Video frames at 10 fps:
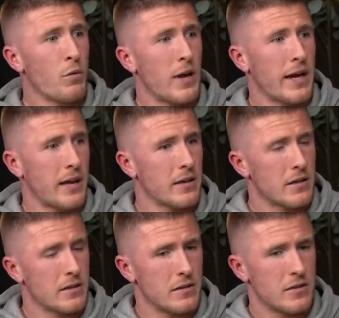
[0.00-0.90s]
Like
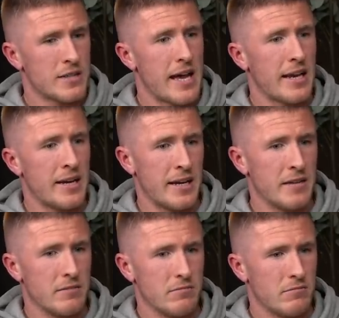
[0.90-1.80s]
settling in
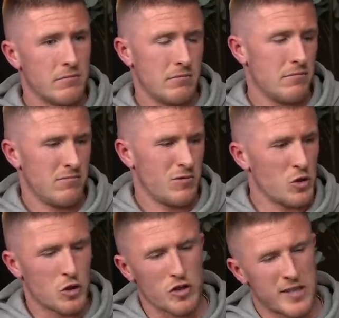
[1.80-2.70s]
just
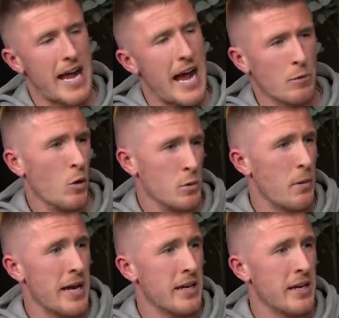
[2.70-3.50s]
because time goes by.